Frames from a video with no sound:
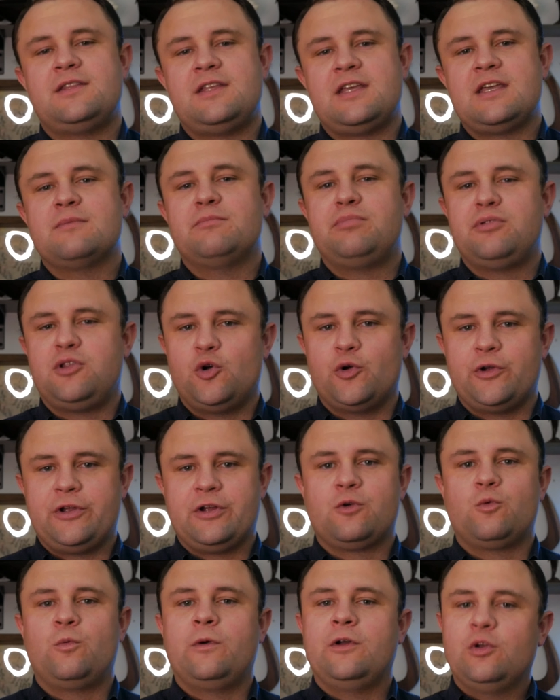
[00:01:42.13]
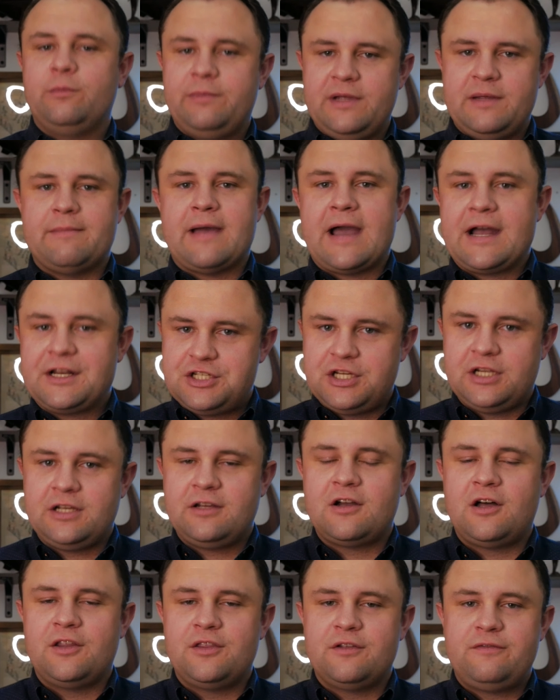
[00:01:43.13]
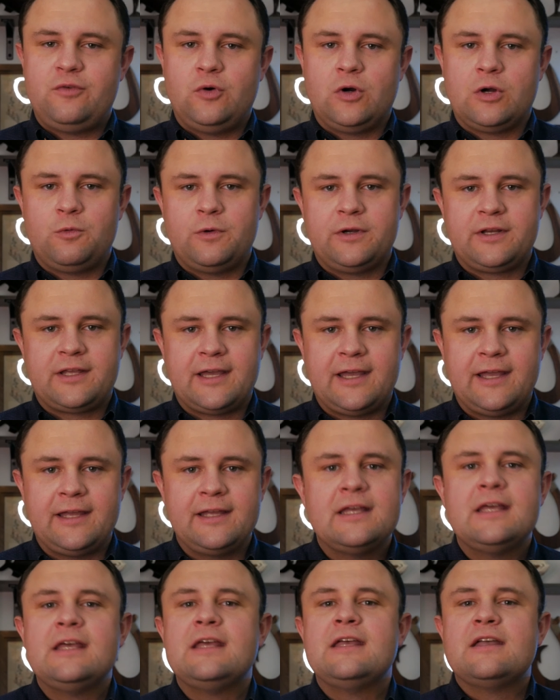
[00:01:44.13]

the employer will be matching on the 401k.